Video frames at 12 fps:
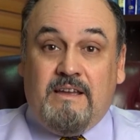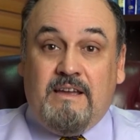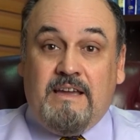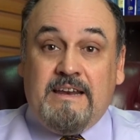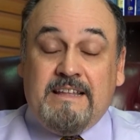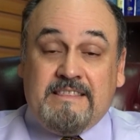
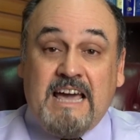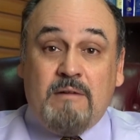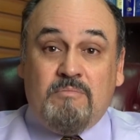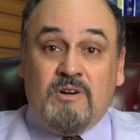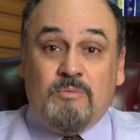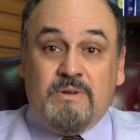And at
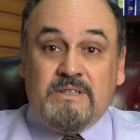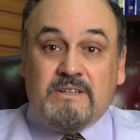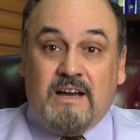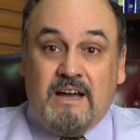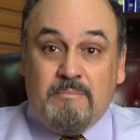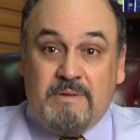that moment,
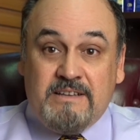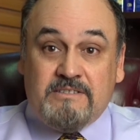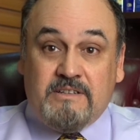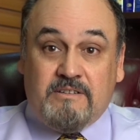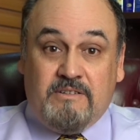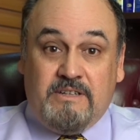I
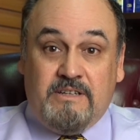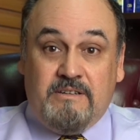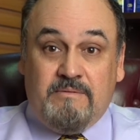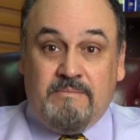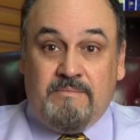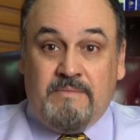basically
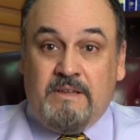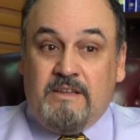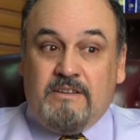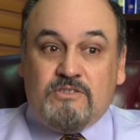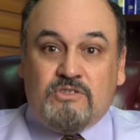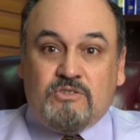
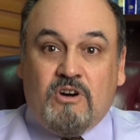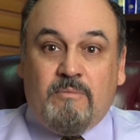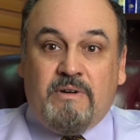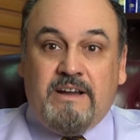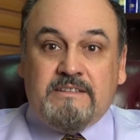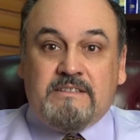saw
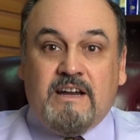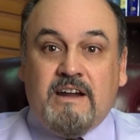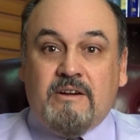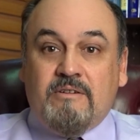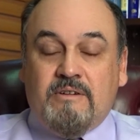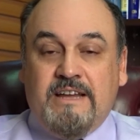my
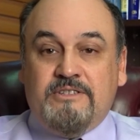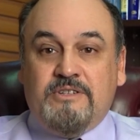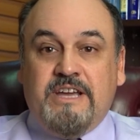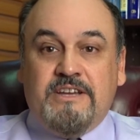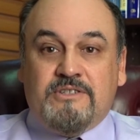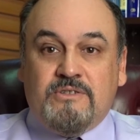entire
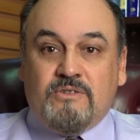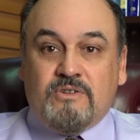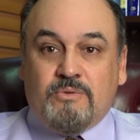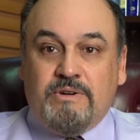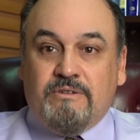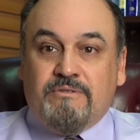educational
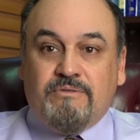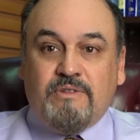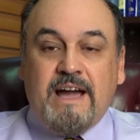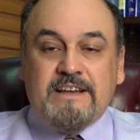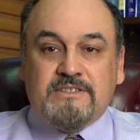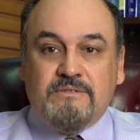career
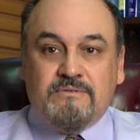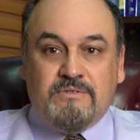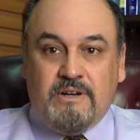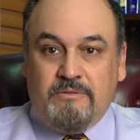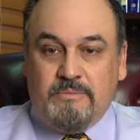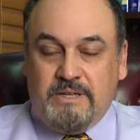flash in
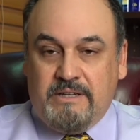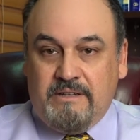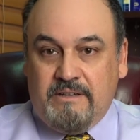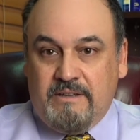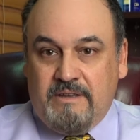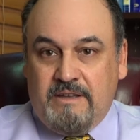front of me.
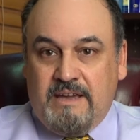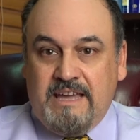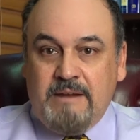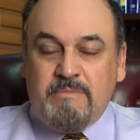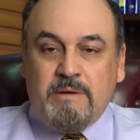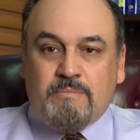
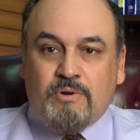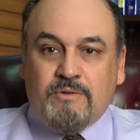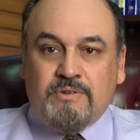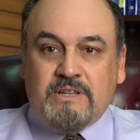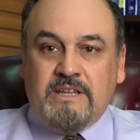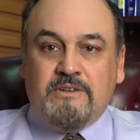And it made
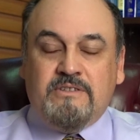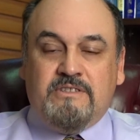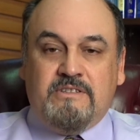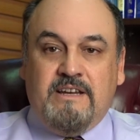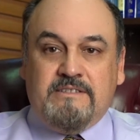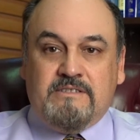perfectly good
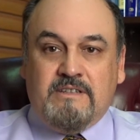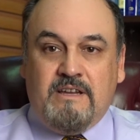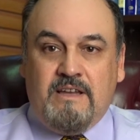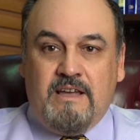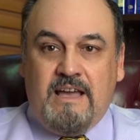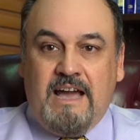sense
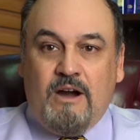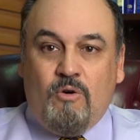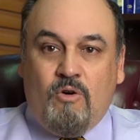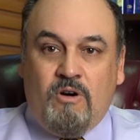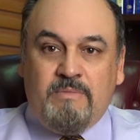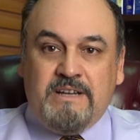how
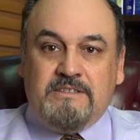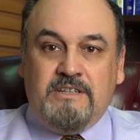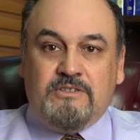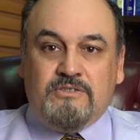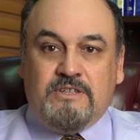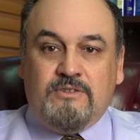all my
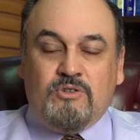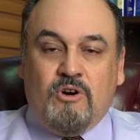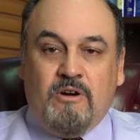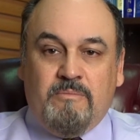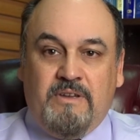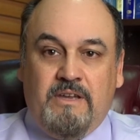teachers had
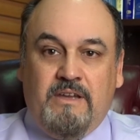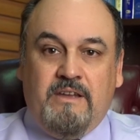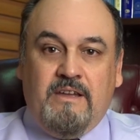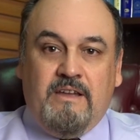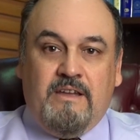taught me,